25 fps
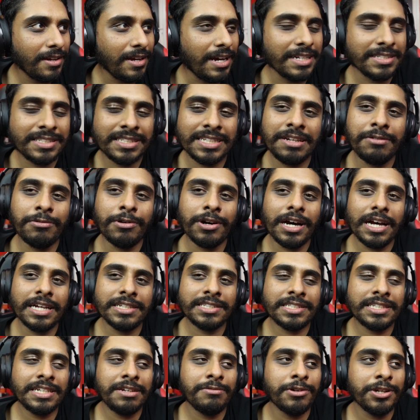I see
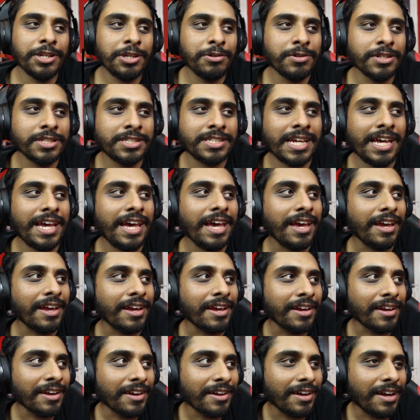what you were
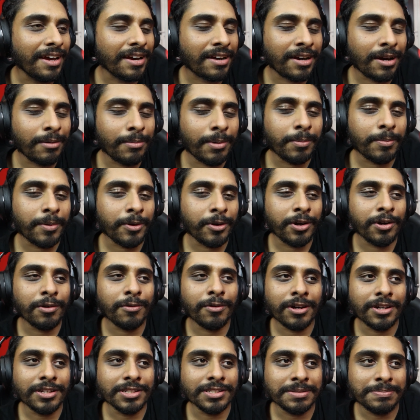saying. I can't remember who it
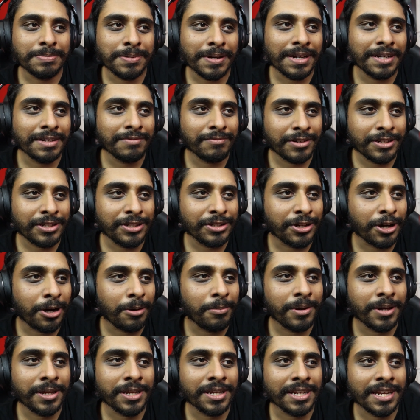was, but when you
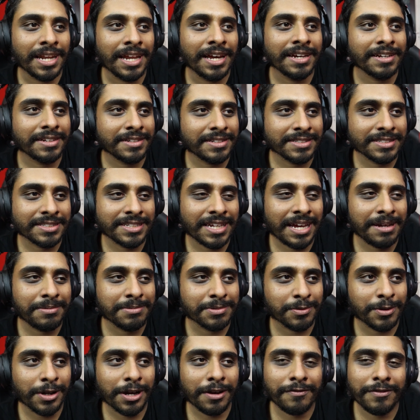commented, like, this
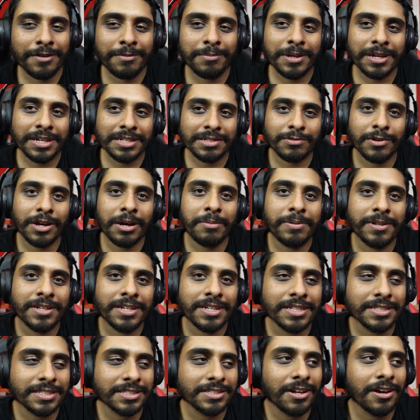game's worth it because of what happened
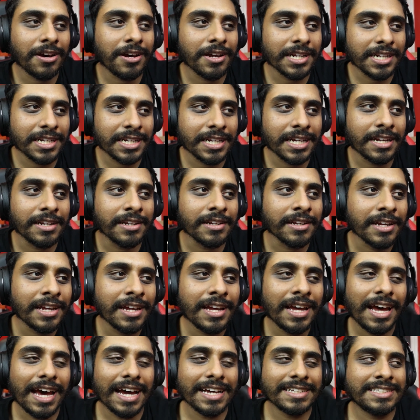at the start and the end.
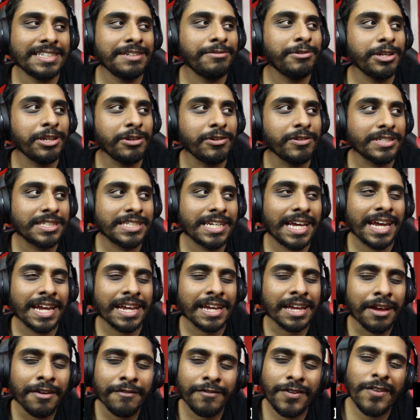I see what you were
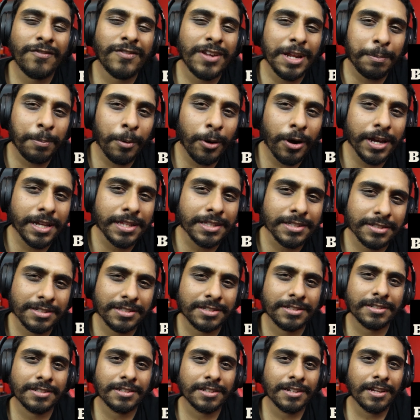saying. 50
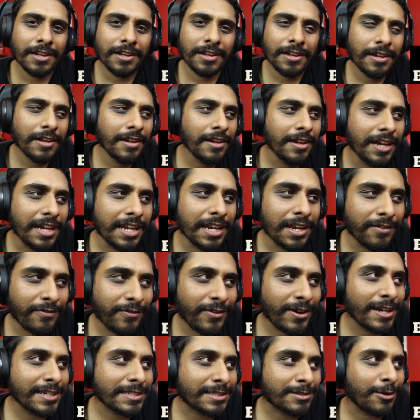points in the
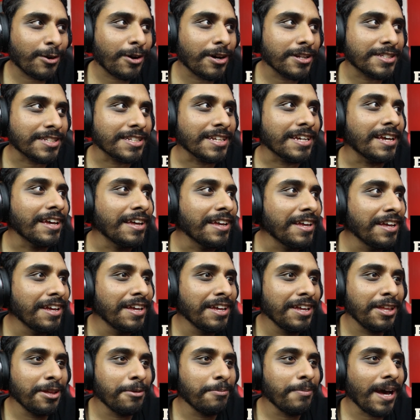first quarter.
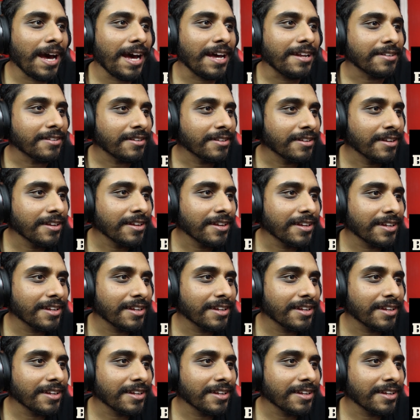You mad?